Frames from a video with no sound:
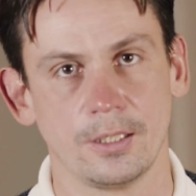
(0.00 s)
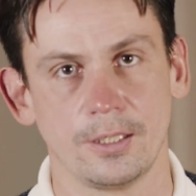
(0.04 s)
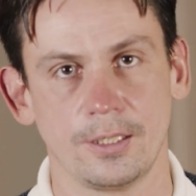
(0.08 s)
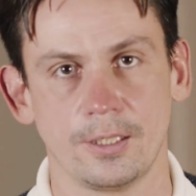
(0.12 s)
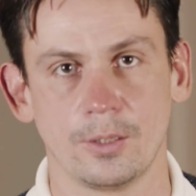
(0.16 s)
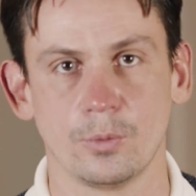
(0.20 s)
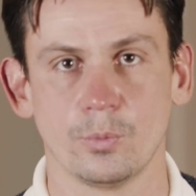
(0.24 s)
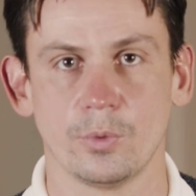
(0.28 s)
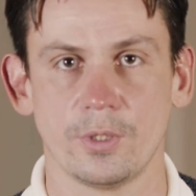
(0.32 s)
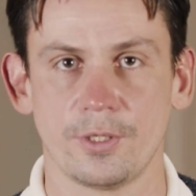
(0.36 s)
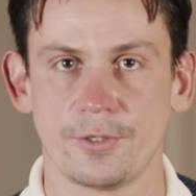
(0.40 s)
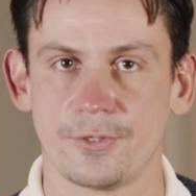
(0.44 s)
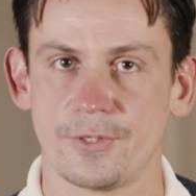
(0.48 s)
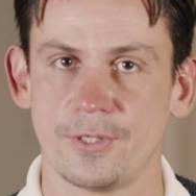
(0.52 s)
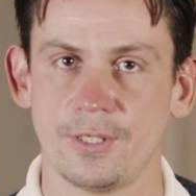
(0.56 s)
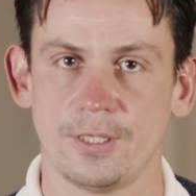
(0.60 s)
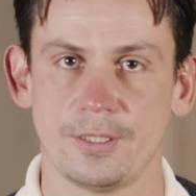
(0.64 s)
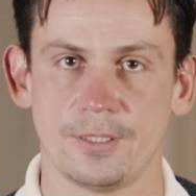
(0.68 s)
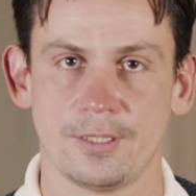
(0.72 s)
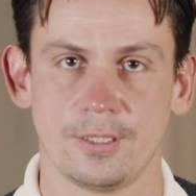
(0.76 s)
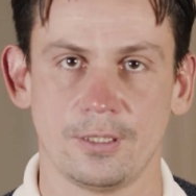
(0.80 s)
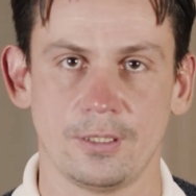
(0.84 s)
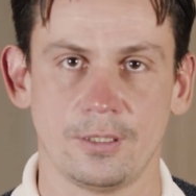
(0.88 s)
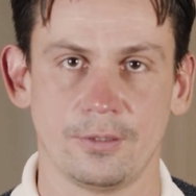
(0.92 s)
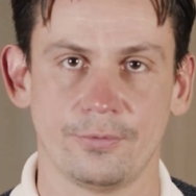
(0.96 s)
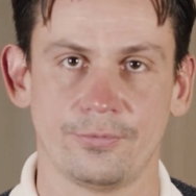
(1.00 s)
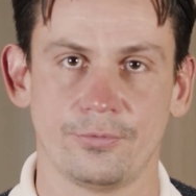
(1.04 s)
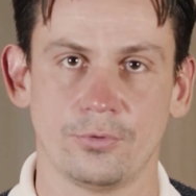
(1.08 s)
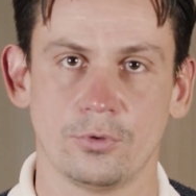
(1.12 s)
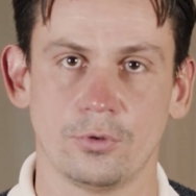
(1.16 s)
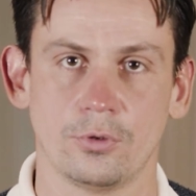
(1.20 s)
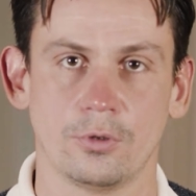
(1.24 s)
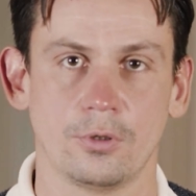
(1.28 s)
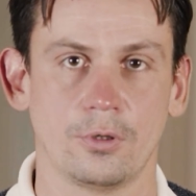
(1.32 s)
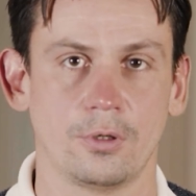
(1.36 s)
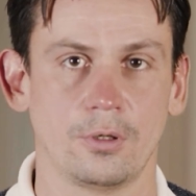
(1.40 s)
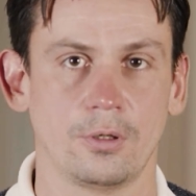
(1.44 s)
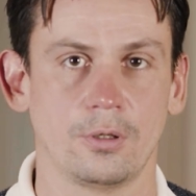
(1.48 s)
in one city
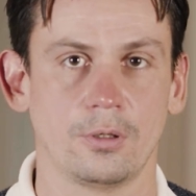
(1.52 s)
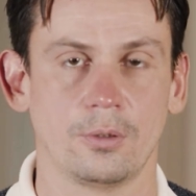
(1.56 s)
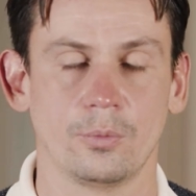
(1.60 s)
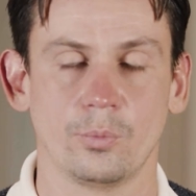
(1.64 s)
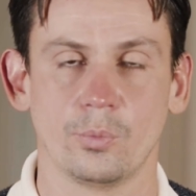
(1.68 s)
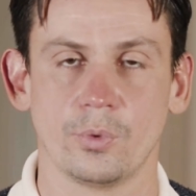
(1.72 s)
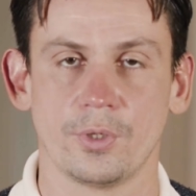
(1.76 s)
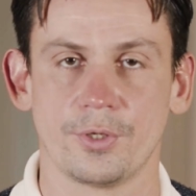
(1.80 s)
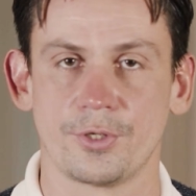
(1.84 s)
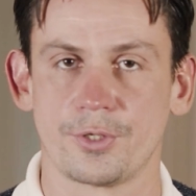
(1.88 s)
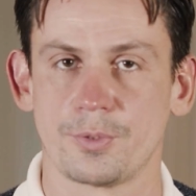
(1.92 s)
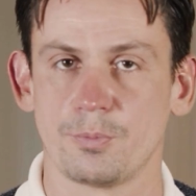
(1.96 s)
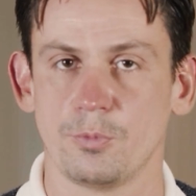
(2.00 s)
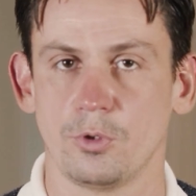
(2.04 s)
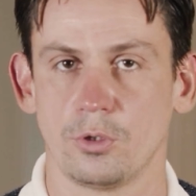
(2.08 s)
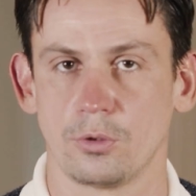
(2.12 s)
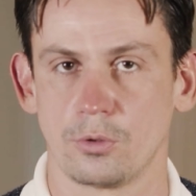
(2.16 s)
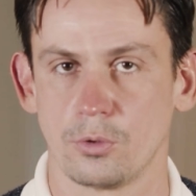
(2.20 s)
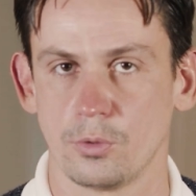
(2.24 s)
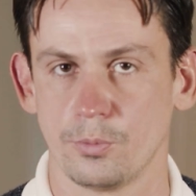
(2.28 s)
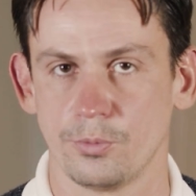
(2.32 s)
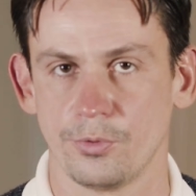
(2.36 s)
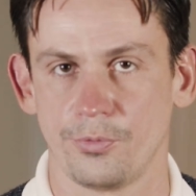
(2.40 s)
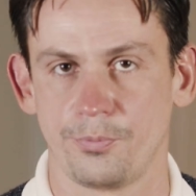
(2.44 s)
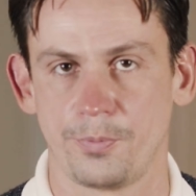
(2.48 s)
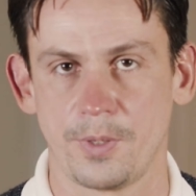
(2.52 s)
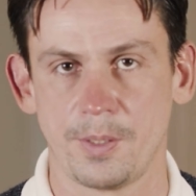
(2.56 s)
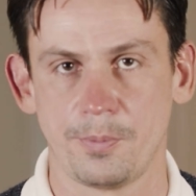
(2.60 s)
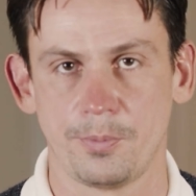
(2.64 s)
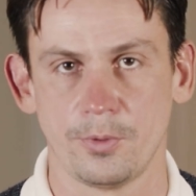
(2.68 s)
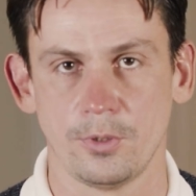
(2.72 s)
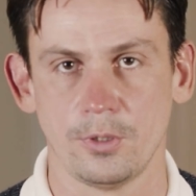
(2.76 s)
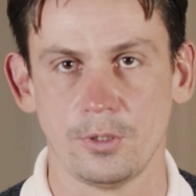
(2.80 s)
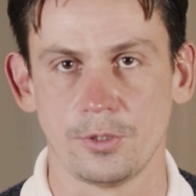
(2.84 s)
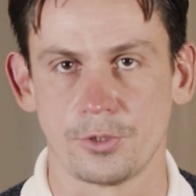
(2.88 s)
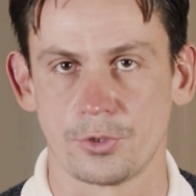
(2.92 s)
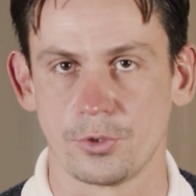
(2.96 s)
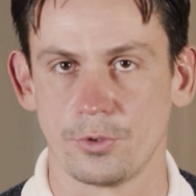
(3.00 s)
for one small group of
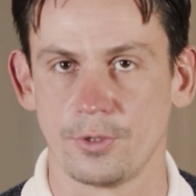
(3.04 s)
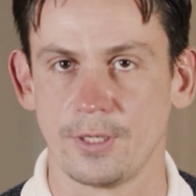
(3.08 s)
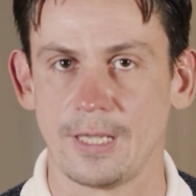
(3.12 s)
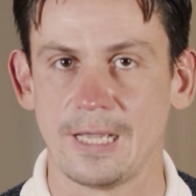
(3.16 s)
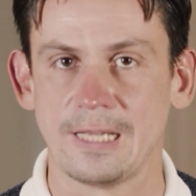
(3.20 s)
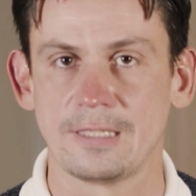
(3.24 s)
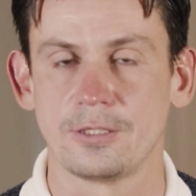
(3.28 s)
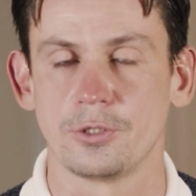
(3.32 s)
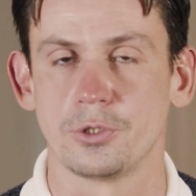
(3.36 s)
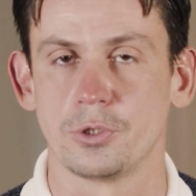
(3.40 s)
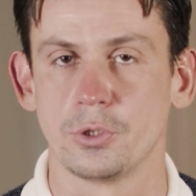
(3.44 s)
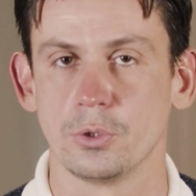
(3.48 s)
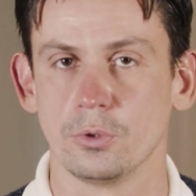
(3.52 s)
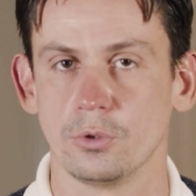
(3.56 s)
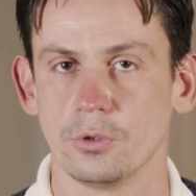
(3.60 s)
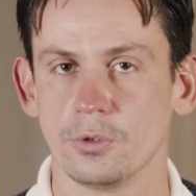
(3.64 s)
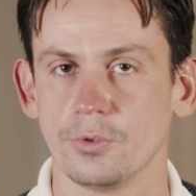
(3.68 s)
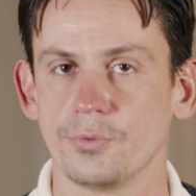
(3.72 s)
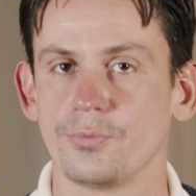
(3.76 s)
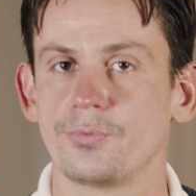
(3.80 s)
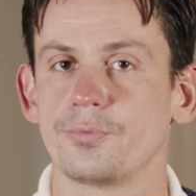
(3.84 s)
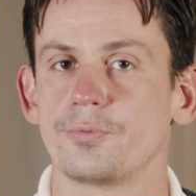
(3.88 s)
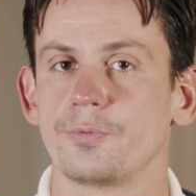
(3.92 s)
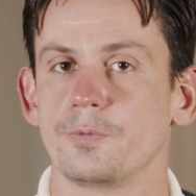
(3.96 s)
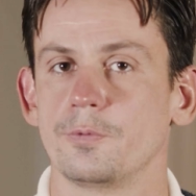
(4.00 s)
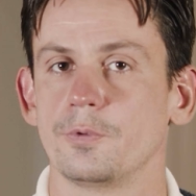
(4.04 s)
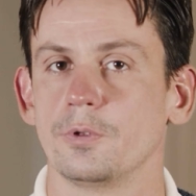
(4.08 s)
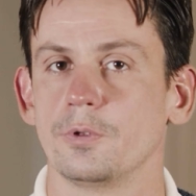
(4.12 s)
people. So the attitude of